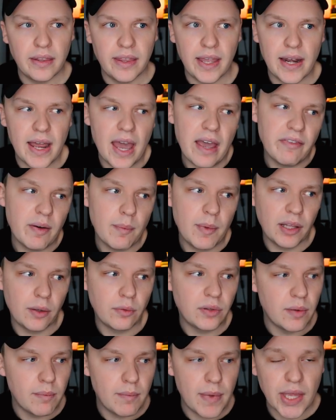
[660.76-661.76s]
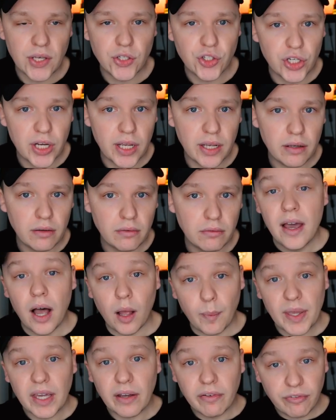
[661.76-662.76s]
And then if I'm allowed to mention it,
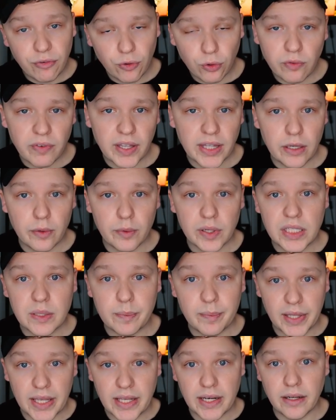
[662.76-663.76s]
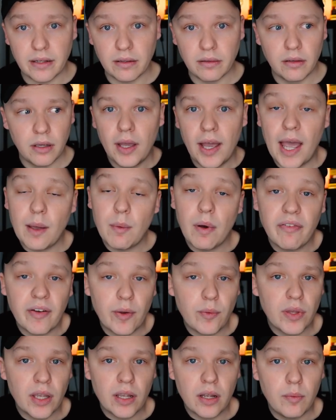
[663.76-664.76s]
I'll make a full video explaining how I
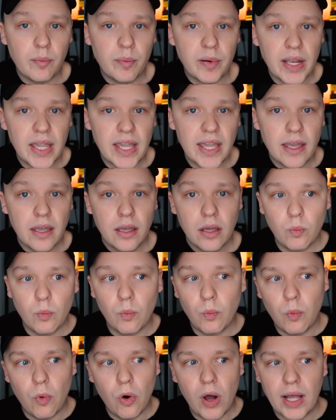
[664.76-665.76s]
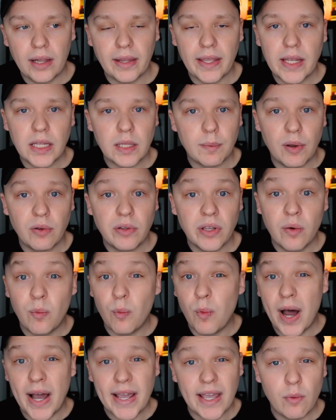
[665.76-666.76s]
found the company, what I liked about it,
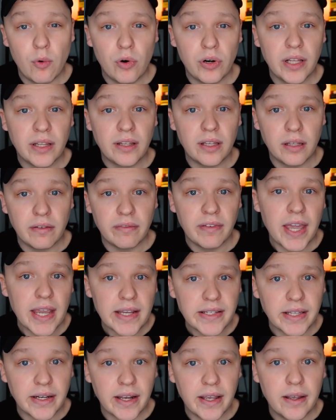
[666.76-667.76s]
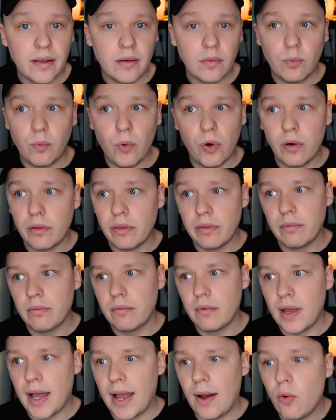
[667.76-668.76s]
why I wanted to invest in it, what
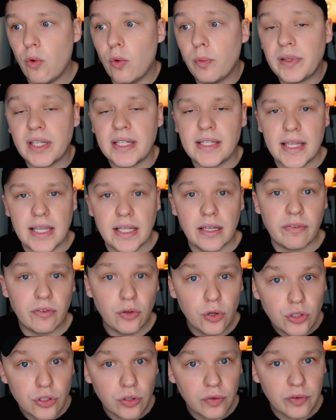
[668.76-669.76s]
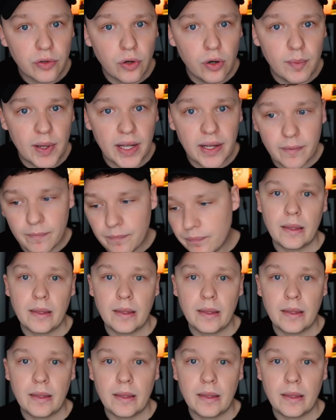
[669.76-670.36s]
I hope to see in the future from it.